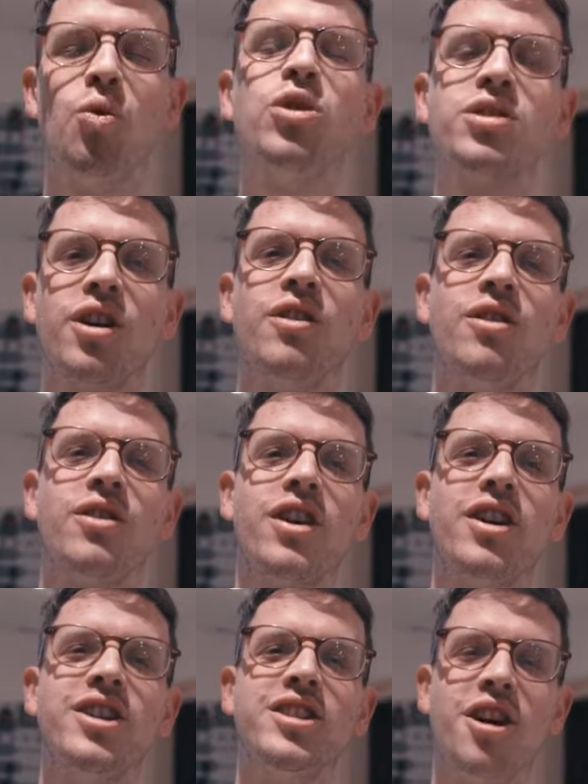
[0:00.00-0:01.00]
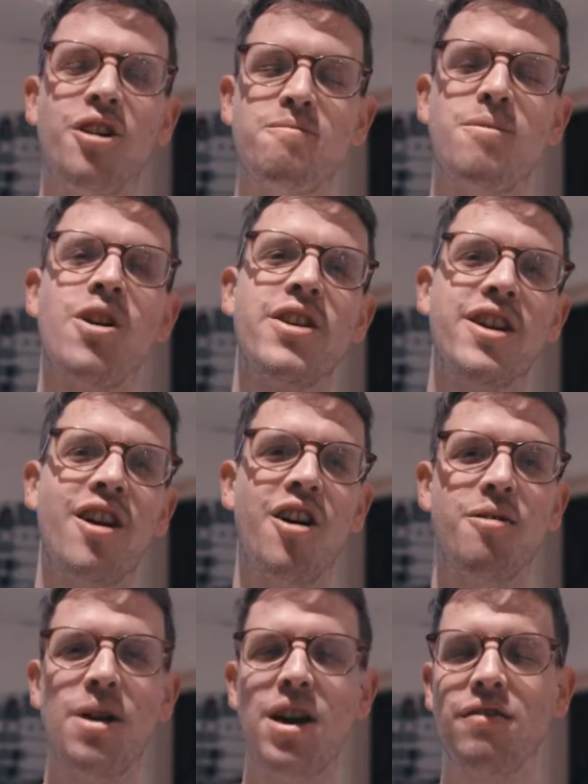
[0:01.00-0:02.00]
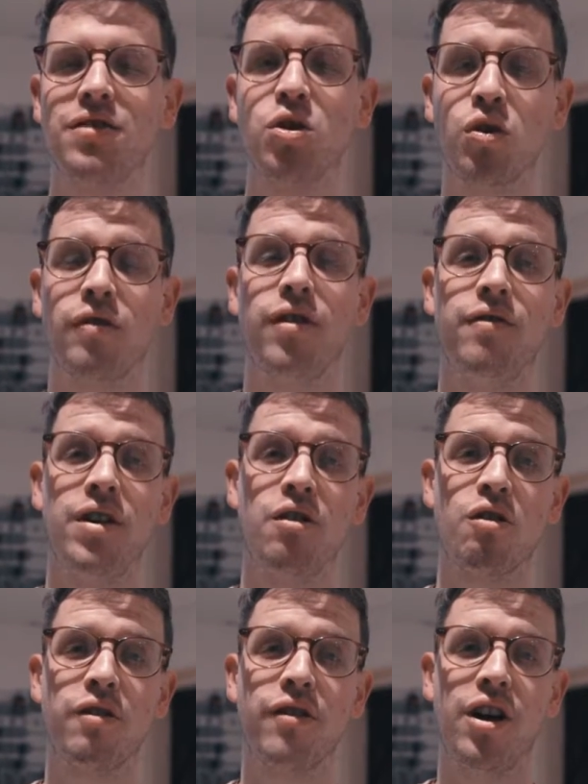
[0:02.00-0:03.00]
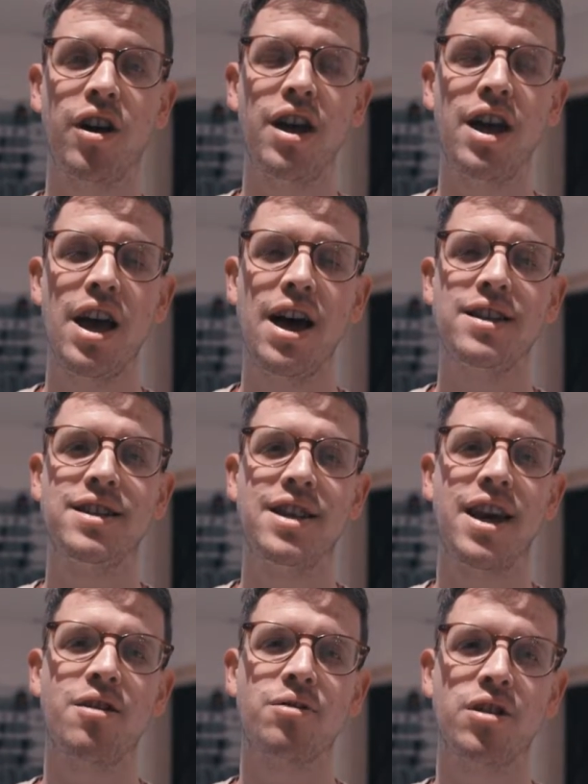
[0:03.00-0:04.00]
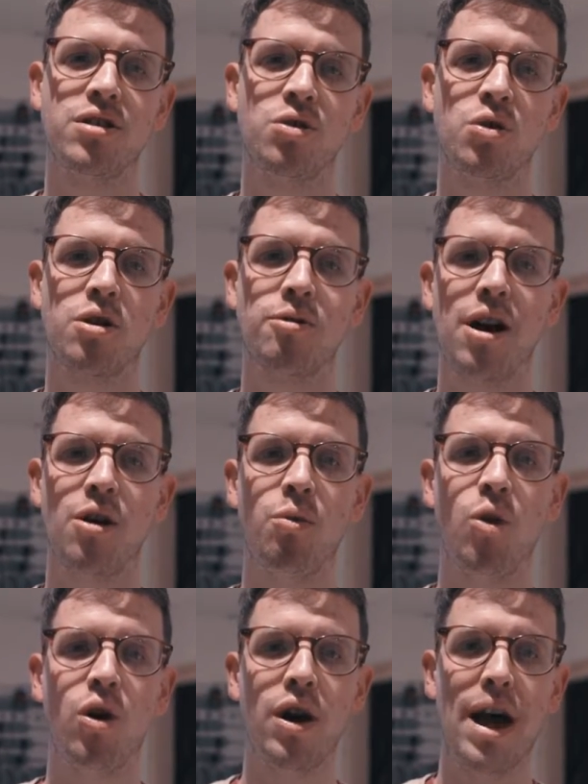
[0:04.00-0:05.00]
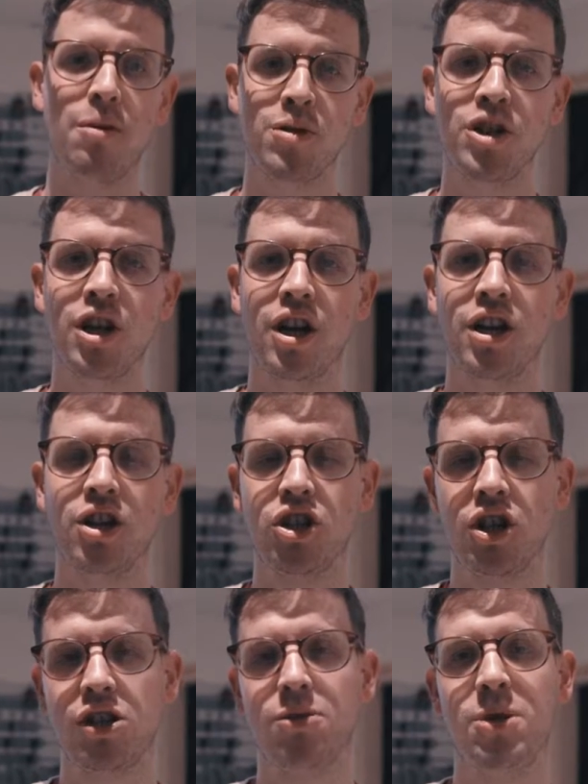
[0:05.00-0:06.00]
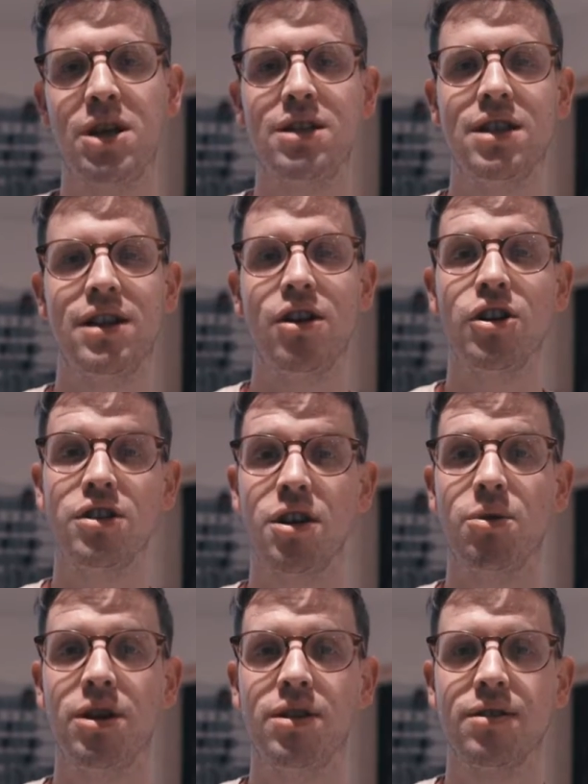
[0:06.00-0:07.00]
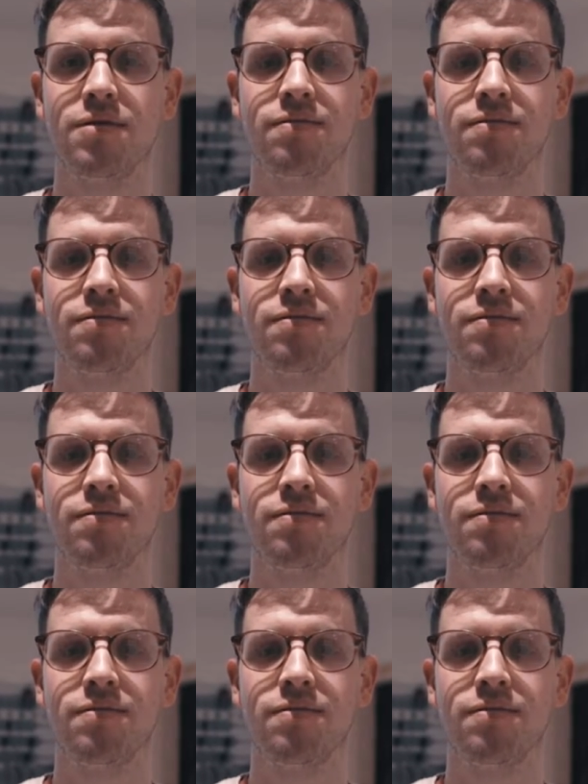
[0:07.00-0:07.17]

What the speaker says: What's going on, guys? I'm Mike, I'm a photographer and videographer, and today I'm going to talk about what aperture, shutter speed and ISO is.